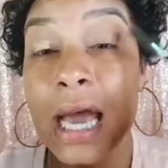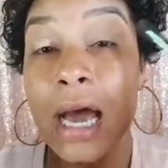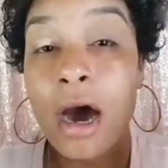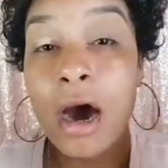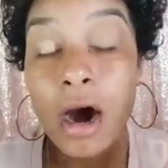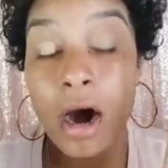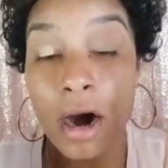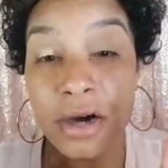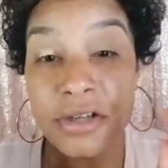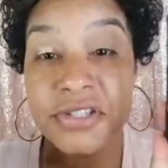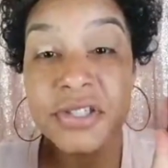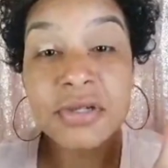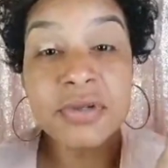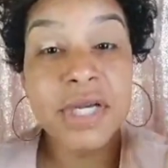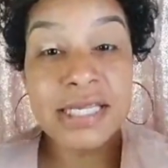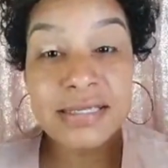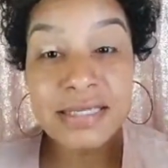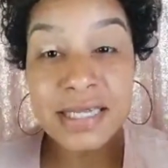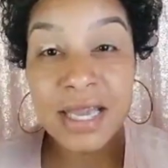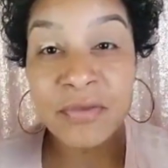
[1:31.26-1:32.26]
Also,
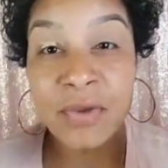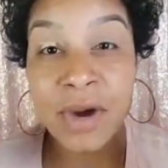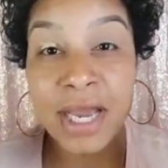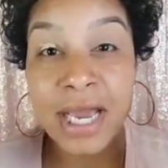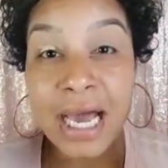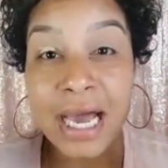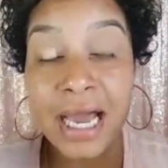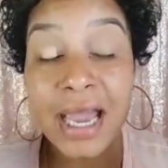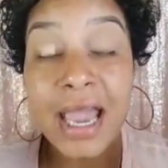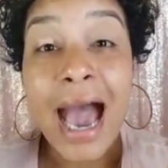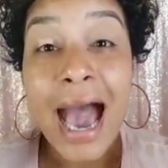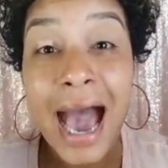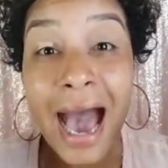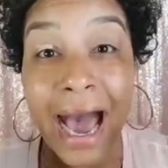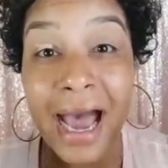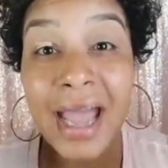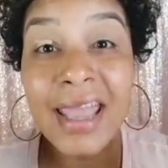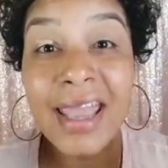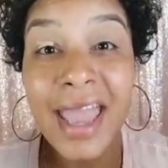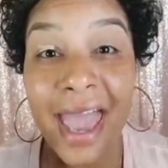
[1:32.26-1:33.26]
as an FYI,
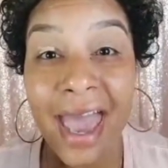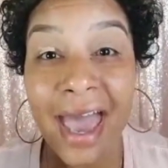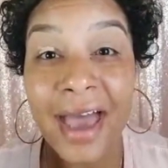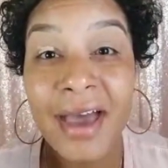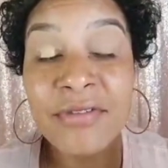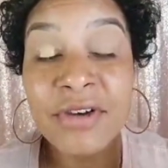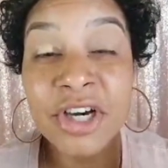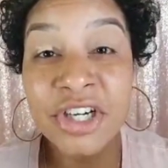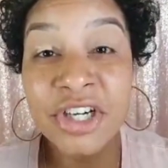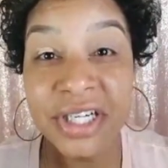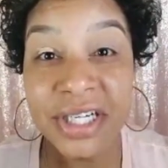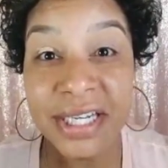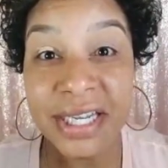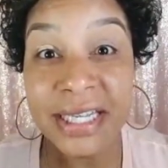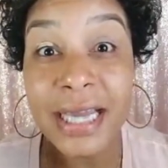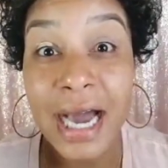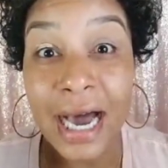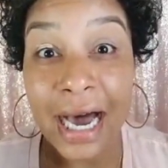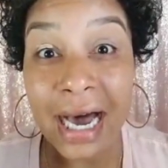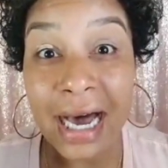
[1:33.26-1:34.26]
I have hooded
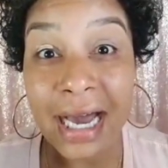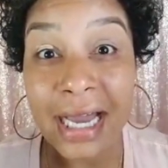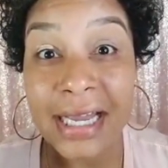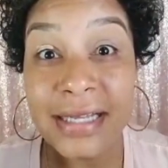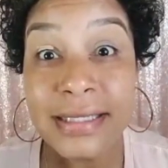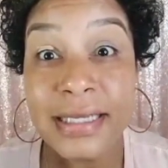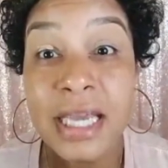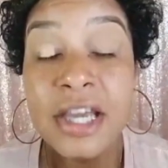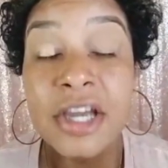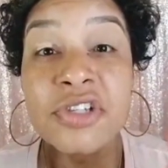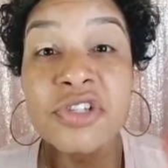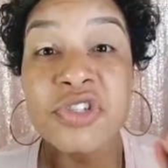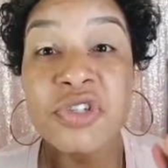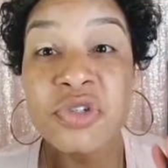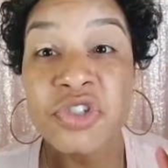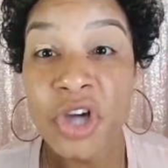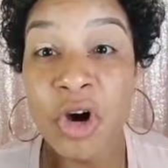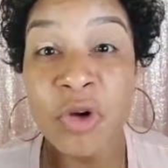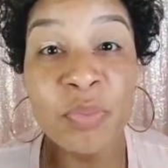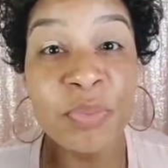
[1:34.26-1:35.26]
eyes, so
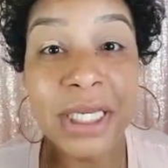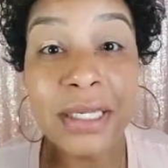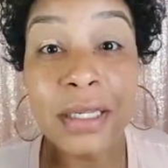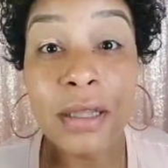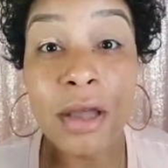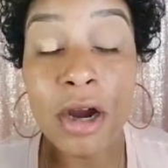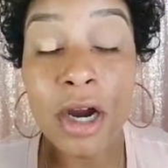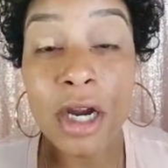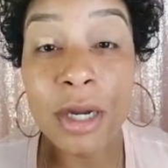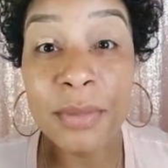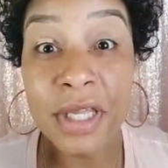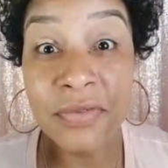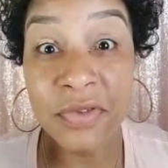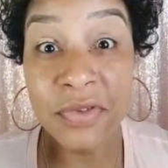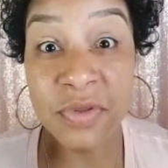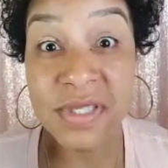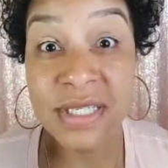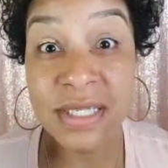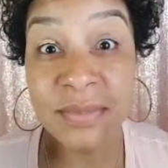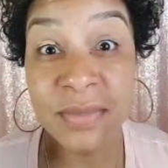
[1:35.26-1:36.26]
don't be alarmed if you
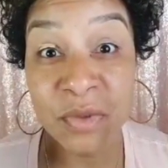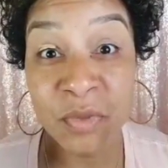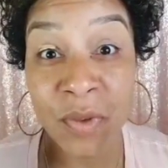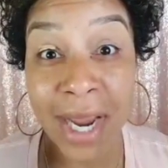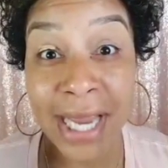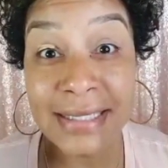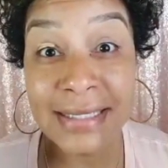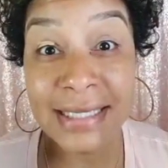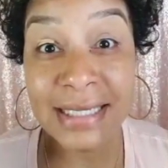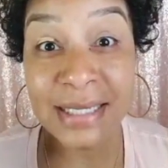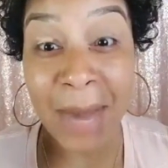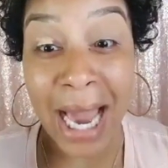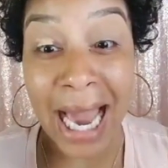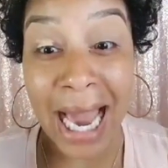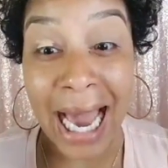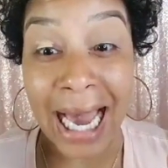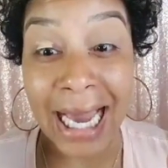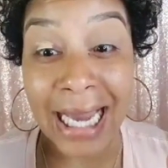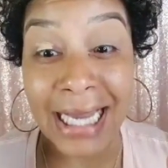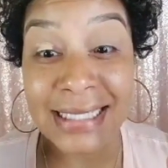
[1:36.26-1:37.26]
see me raising my
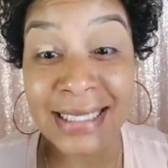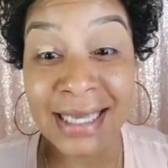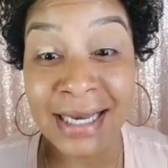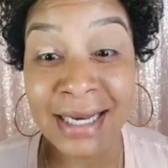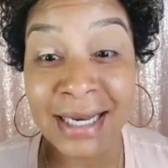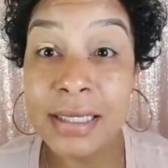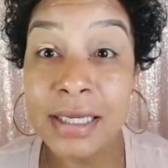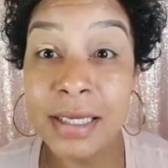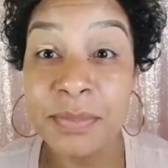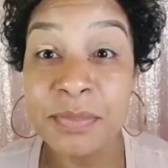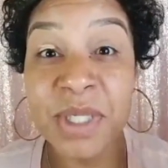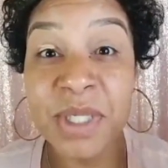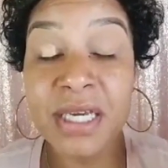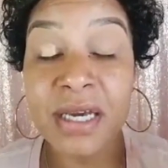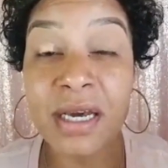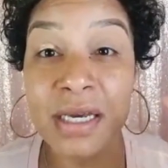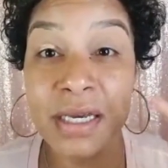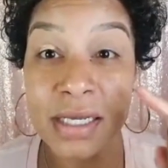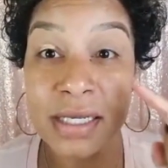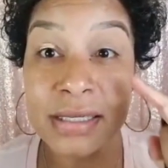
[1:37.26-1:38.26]
eyes up
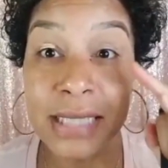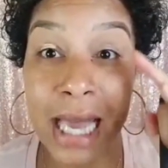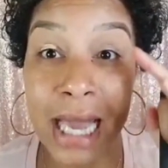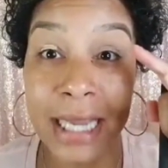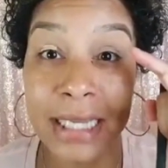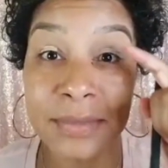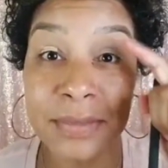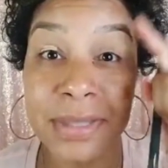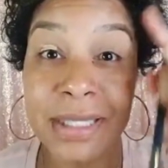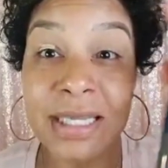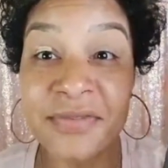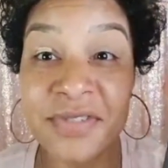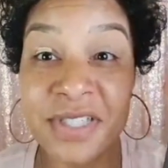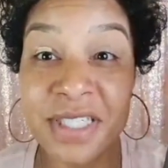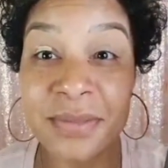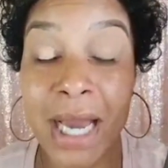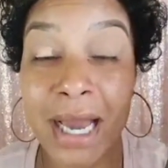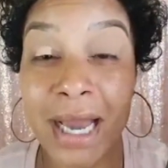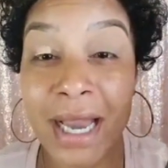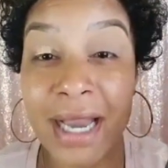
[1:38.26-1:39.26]
because I am lifting
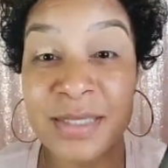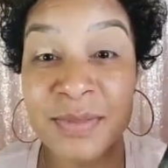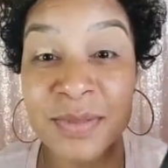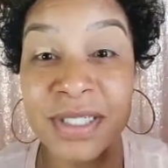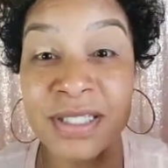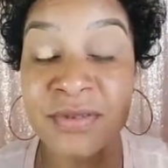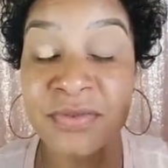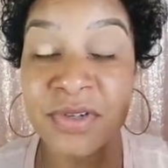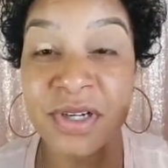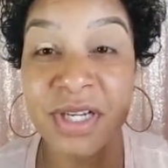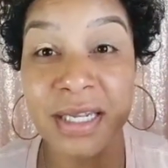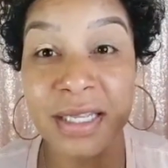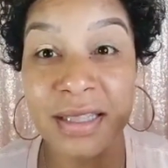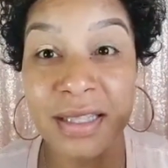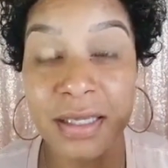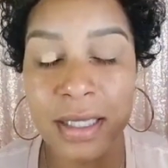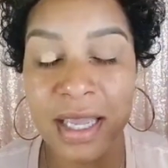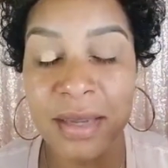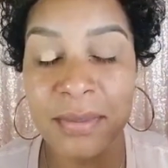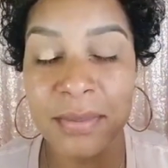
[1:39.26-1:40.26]
my eyes, because if you're anything
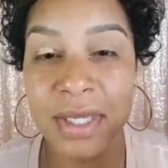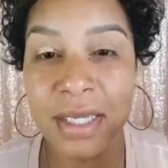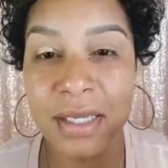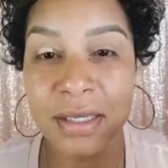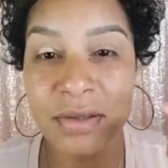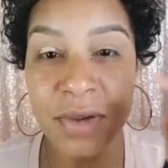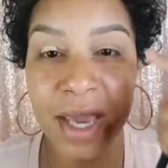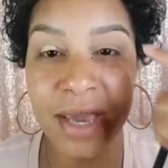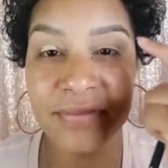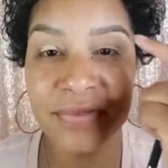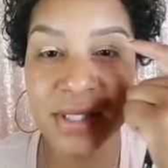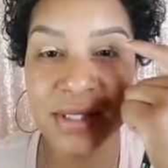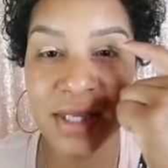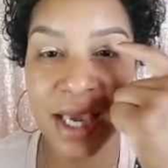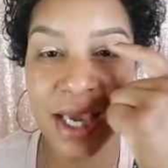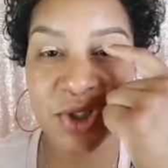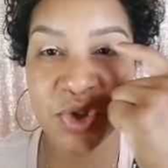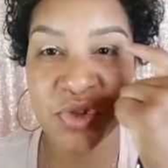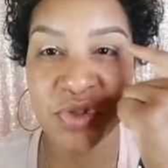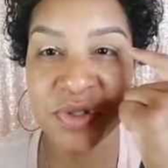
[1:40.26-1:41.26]
like me, you have this
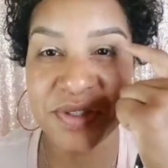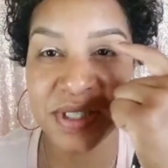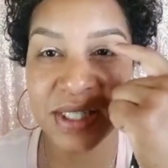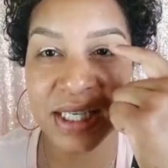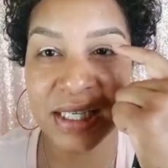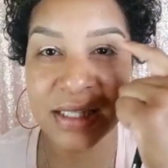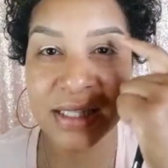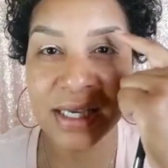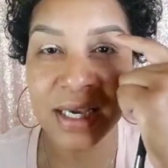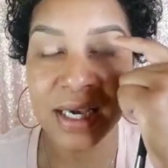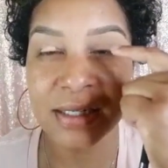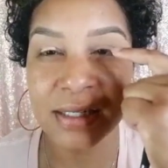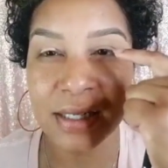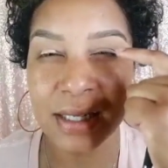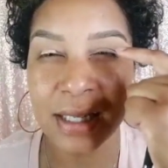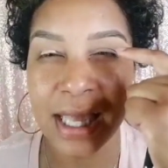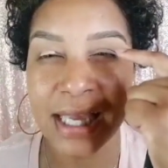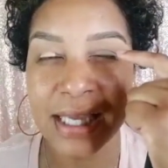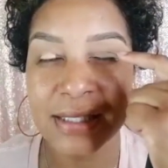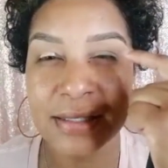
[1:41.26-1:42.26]
extra skin that kind of
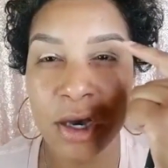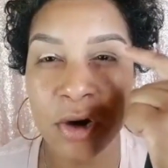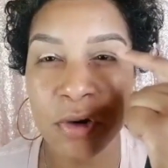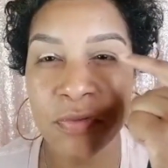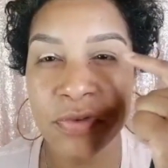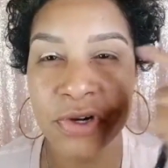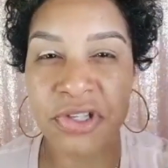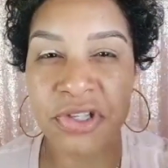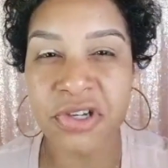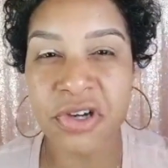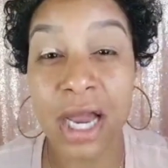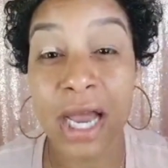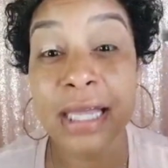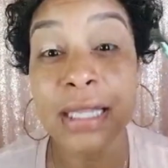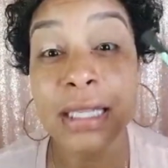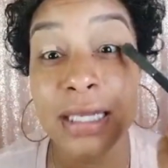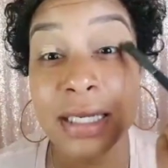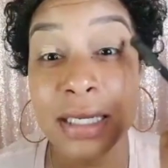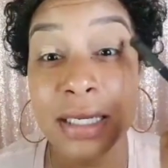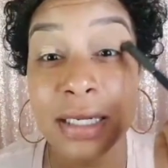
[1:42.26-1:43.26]
lays over your
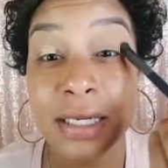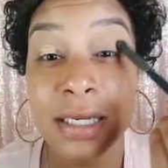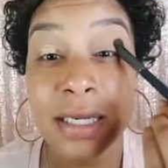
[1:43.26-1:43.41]
eyelid.